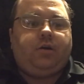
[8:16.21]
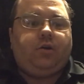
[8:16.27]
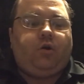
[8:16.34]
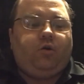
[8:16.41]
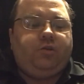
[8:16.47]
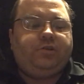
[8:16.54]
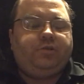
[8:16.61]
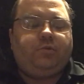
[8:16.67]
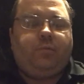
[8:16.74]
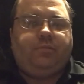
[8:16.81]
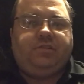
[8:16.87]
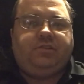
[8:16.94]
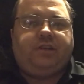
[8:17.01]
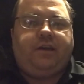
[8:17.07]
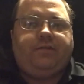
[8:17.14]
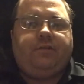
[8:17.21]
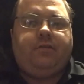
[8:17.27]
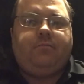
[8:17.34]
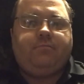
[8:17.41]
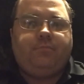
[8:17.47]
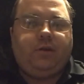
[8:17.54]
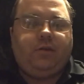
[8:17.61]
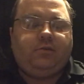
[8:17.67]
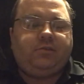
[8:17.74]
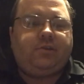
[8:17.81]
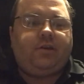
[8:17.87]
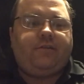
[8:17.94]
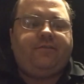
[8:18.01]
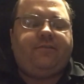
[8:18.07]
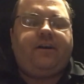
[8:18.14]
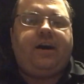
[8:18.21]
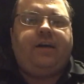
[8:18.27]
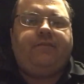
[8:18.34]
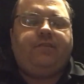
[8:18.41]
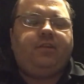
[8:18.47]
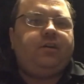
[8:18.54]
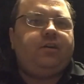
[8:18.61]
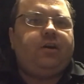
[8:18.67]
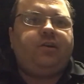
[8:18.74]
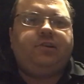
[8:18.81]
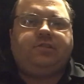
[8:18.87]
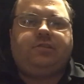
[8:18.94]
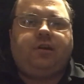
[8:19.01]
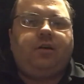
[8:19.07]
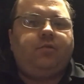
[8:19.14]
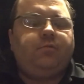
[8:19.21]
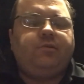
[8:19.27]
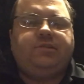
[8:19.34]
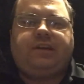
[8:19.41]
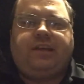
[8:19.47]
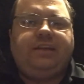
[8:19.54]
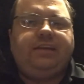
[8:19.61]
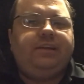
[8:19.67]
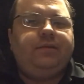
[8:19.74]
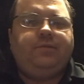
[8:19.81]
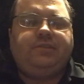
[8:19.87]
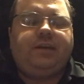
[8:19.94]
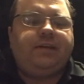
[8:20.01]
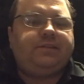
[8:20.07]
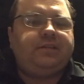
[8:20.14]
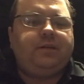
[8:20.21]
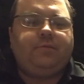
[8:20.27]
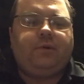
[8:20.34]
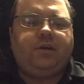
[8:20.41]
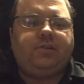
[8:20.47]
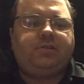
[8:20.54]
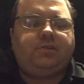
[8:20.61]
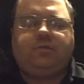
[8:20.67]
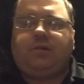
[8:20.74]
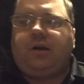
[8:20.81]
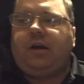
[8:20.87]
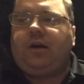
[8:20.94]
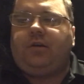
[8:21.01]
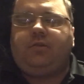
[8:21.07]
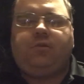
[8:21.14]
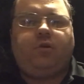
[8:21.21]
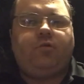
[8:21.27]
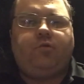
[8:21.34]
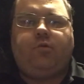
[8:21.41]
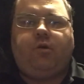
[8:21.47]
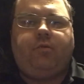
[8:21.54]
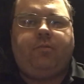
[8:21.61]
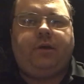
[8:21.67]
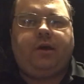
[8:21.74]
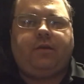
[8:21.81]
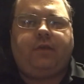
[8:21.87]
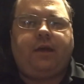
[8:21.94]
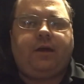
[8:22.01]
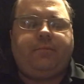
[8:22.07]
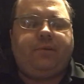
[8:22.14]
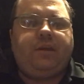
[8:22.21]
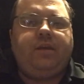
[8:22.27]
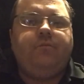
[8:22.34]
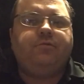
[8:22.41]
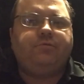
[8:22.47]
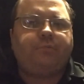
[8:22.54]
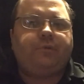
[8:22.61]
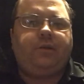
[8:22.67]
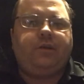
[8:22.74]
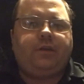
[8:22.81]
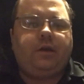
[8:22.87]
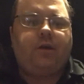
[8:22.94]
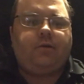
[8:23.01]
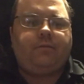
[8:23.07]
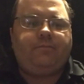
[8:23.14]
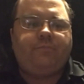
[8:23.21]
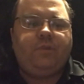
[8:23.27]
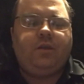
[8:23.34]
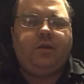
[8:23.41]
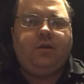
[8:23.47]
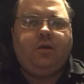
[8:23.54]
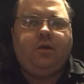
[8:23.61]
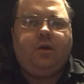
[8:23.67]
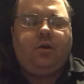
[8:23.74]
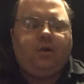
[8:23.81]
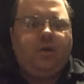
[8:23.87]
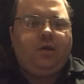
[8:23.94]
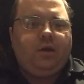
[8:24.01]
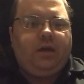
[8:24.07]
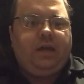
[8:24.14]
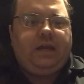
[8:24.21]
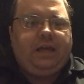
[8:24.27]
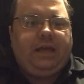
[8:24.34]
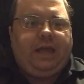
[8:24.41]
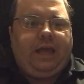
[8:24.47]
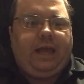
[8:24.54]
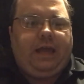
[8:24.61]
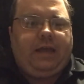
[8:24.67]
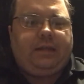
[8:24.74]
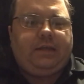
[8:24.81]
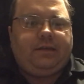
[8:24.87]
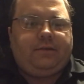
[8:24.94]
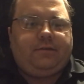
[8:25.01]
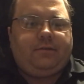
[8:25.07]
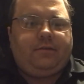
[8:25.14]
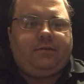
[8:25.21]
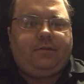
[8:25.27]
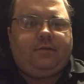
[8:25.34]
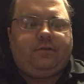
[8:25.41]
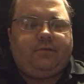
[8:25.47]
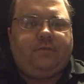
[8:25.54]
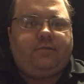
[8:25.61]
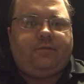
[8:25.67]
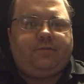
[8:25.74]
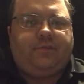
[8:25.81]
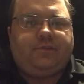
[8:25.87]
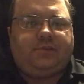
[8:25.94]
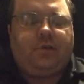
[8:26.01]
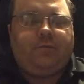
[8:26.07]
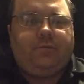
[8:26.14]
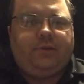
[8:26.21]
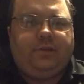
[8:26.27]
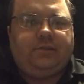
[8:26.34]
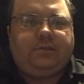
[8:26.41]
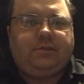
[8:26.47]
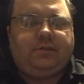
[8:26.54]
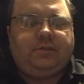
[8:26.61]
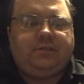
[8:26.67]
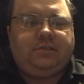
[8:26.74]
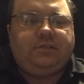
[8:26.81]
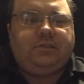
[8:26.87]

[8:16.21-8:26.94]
Oldest one was 7, middle son 5, and the youngest son was, I think he was 18 months. Don't quote me on that, but he was really young. And for some reason,